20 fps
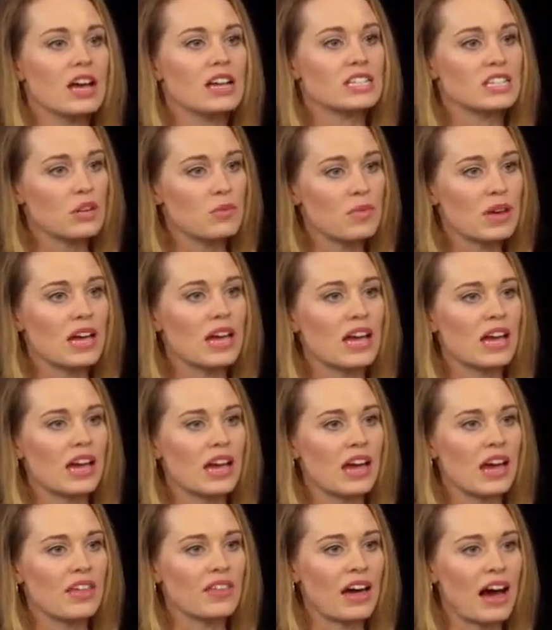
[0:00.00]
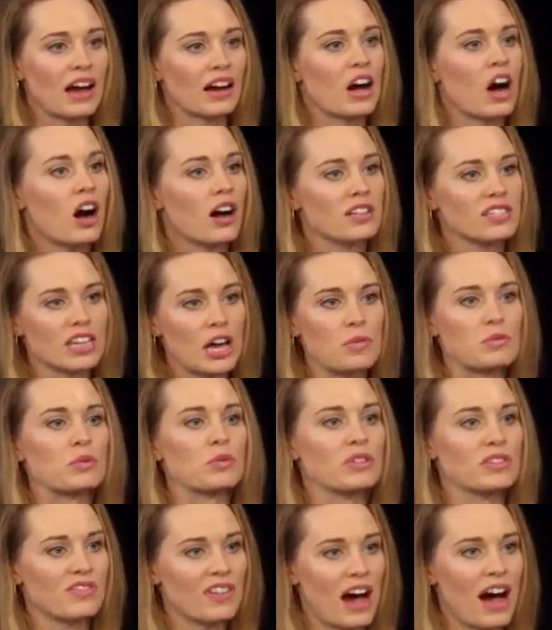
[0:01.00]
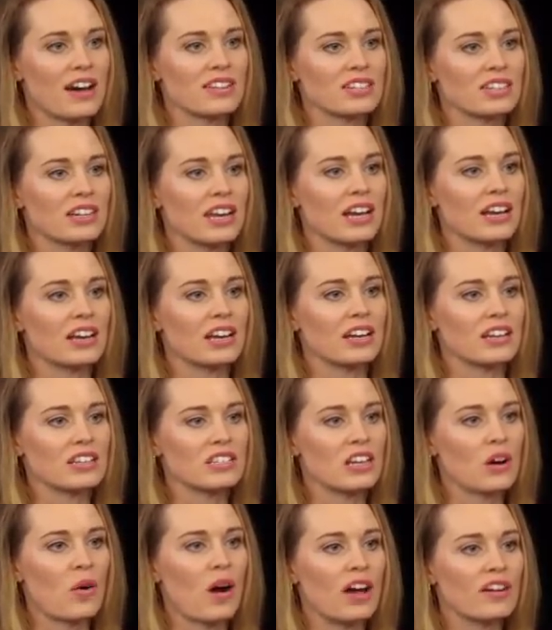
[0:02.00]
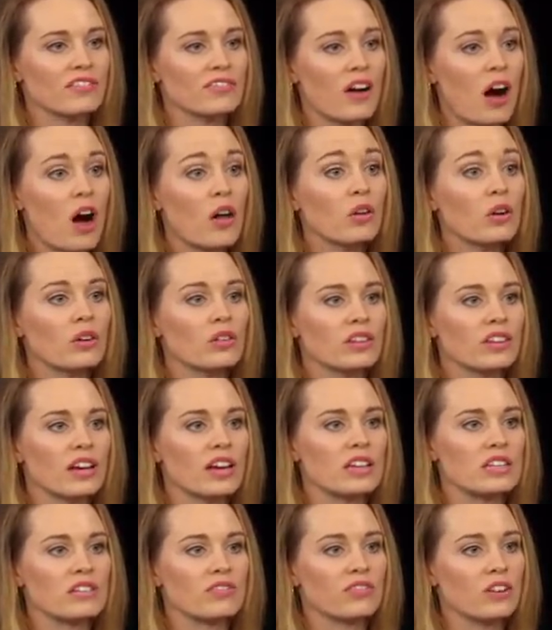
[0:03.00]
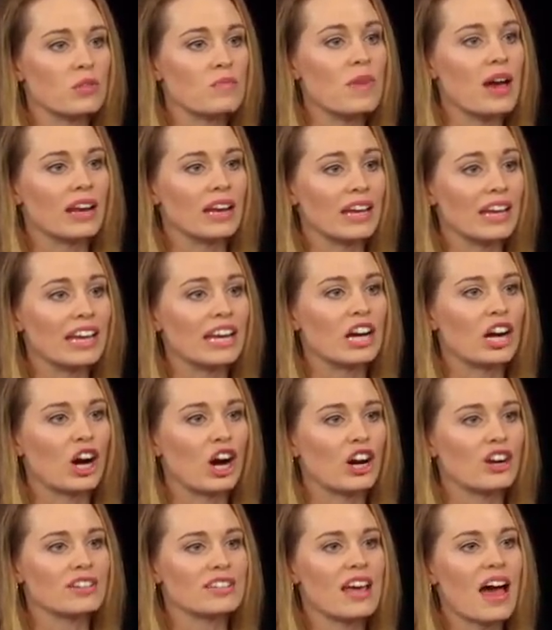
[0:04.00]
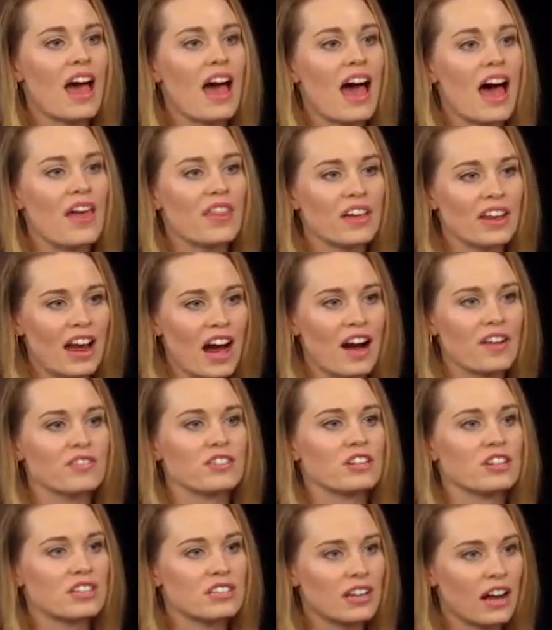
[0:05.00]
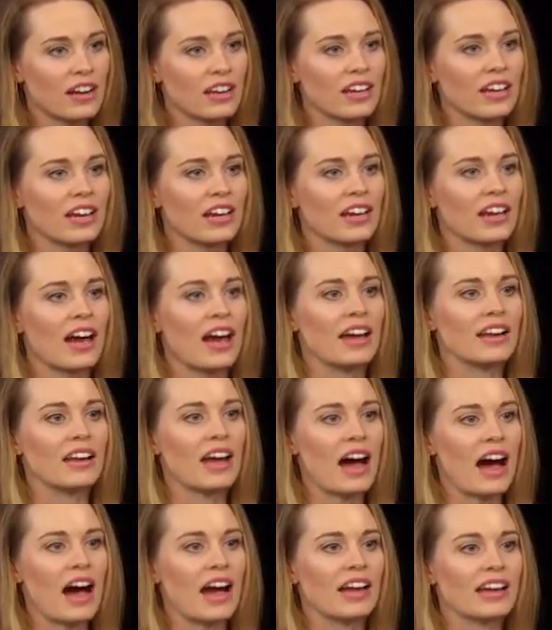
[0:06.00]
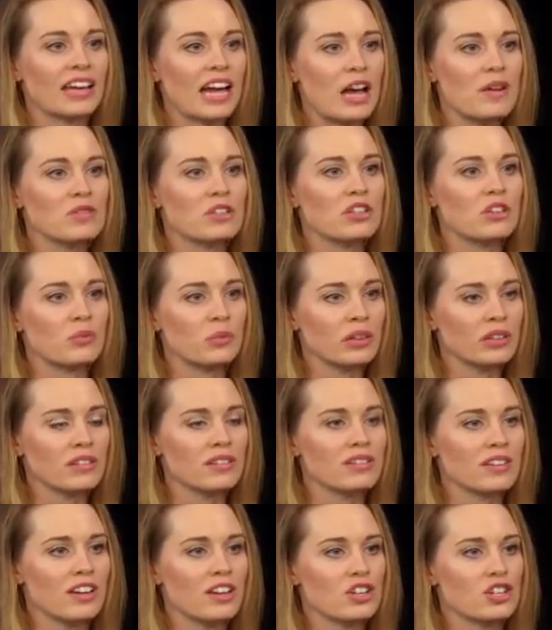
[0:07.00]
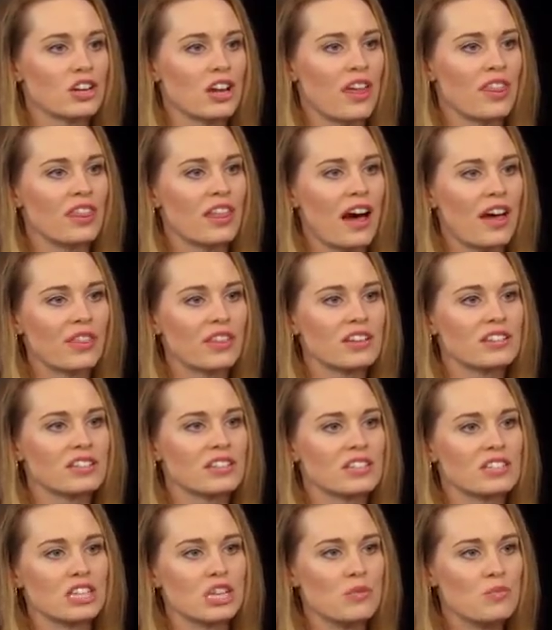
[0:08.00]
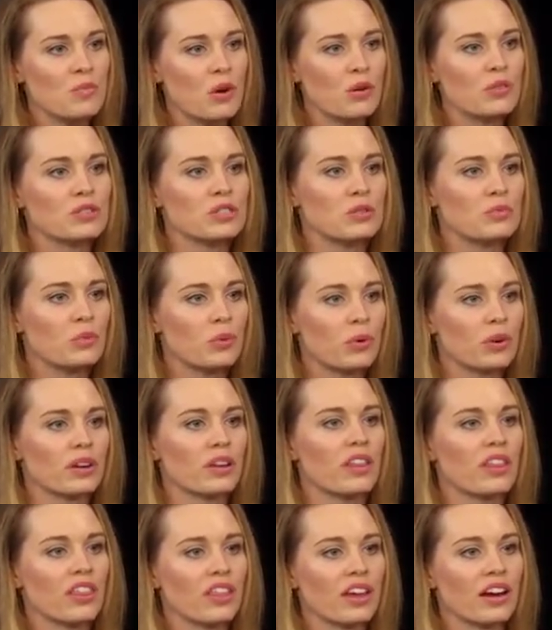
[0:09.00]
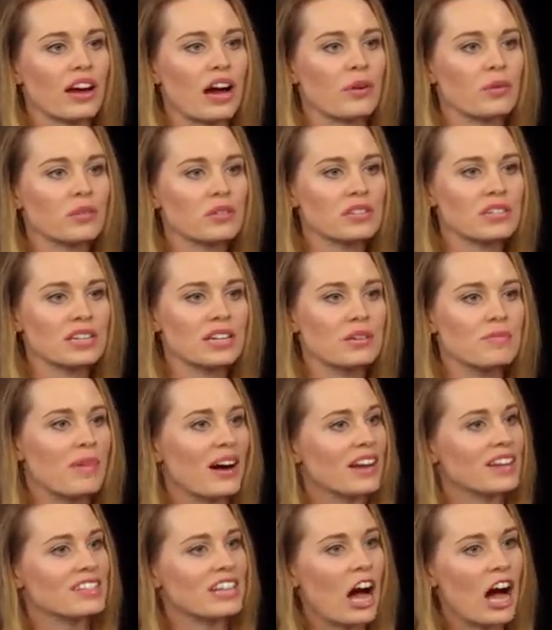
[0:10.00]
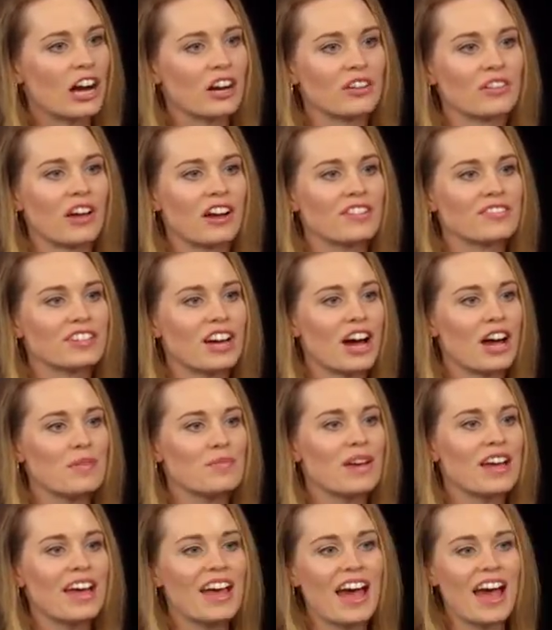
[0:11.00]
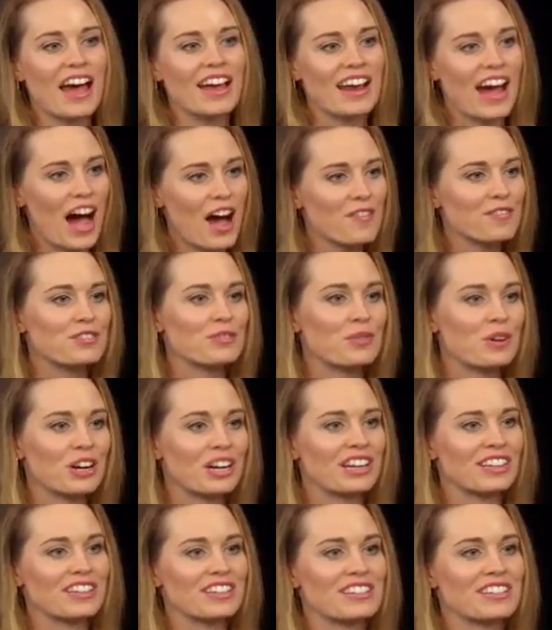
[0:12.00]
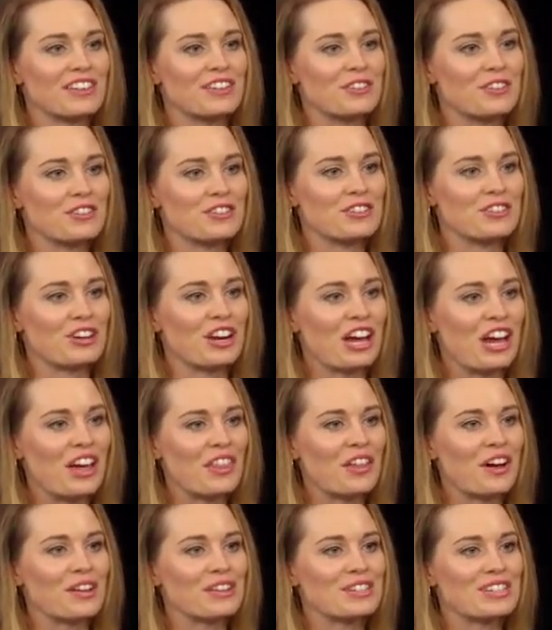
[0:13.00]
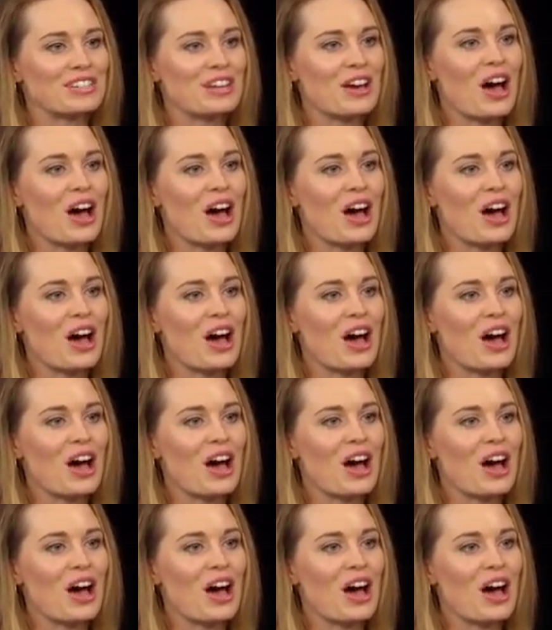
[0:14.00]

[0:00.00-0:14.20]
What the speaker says: To me, that concept was fascinating. So I followed this for many years. And then after studying it, I came to the realization that this is the most important thing I will see in my entire lifetime and have to work in this industry. And that's